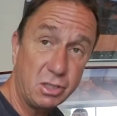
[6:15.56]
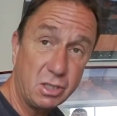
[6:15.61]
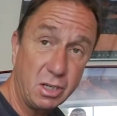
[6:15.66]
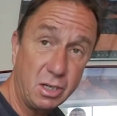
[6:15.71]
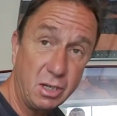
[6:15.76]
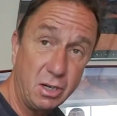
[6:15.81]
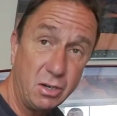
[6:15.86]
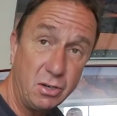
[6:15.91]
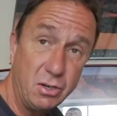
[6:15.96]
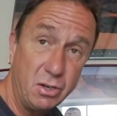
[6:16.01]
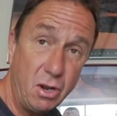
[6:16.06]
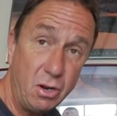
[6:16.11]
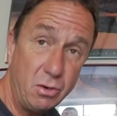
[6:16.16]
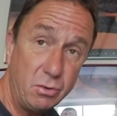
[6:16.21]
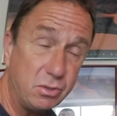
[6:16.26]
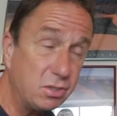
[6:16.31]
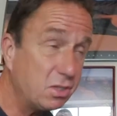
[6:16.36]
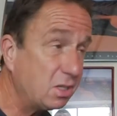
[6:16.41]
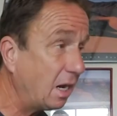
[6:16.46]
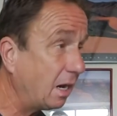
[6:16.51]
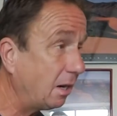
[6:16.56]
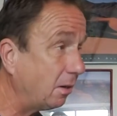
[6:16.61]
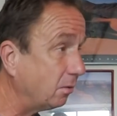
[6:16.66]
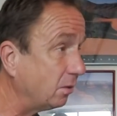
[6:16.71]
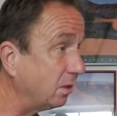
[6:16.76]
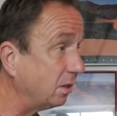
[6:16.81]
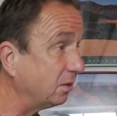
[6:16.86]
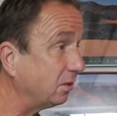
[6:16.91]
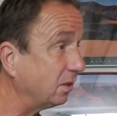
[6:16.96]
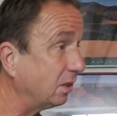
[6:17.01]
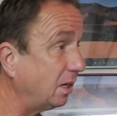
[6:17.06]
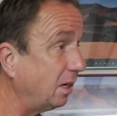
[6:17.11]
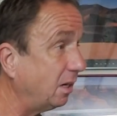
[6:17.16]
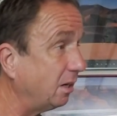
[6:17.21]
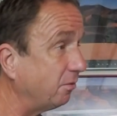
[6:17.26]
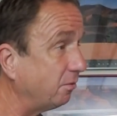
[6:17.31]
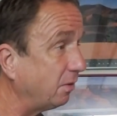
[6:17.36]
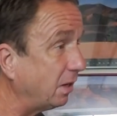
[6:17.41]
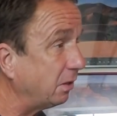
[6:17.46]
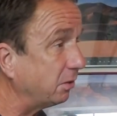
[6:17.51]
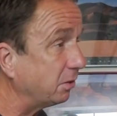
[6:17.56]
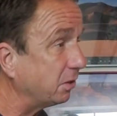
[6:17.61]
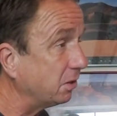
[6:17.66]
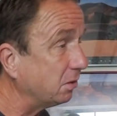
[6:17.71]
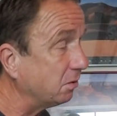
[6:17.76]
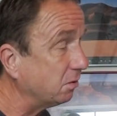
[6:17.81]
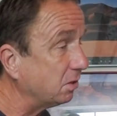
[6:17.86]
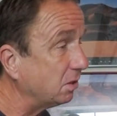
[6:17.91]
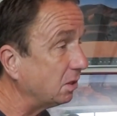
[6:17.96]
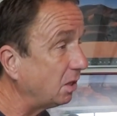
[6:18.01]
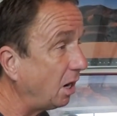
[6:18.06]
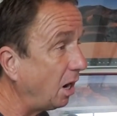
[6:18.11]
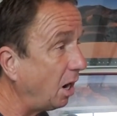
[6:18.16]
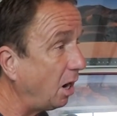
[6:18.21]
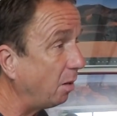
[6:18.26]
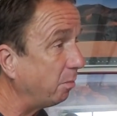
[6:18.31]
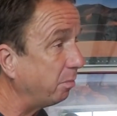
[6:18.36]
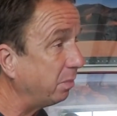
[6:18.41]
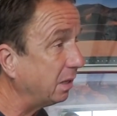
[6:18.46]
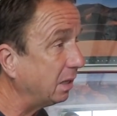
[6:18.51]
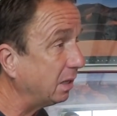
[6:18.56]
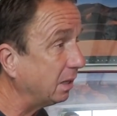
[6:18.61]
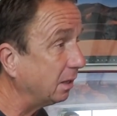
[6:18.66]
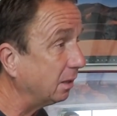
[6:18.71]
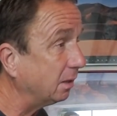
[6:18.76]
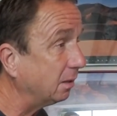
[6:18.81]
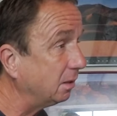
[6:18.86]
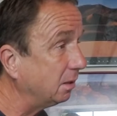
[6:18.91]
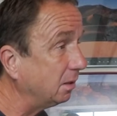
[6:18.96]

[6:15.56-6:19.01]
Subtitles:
going to note down the color values up here,